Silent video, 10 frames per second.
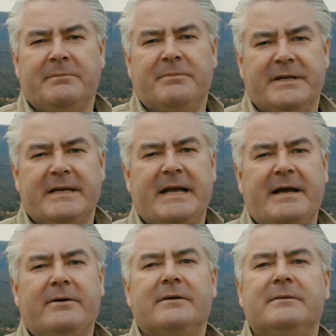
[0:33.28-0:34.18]
But
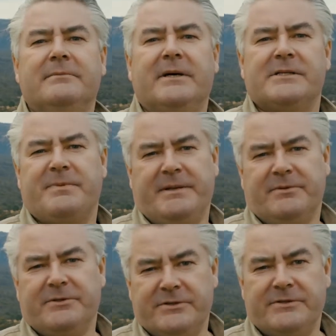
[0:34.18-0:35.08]
now, most
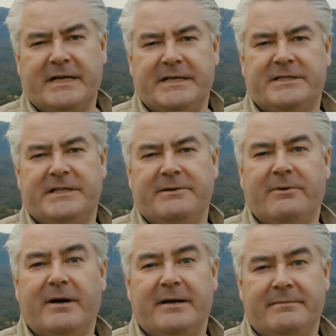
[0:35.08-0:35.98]
people use HT
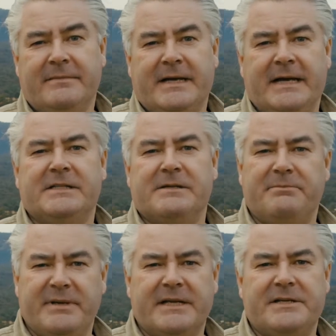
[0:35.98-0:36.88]
wire and it's a
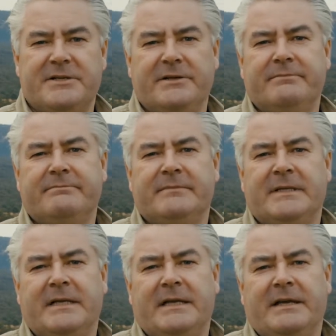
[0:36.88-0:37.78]
big issue.
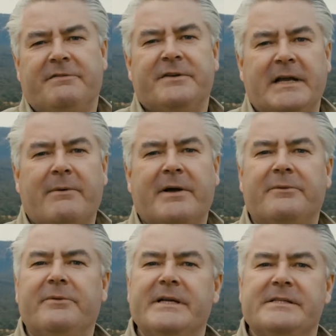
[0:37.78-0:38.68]
If for no other
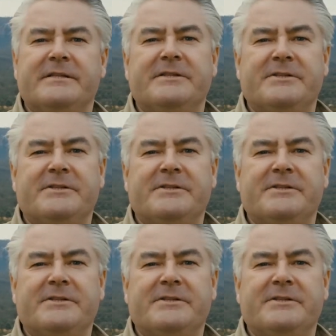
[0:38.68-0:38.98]
reason than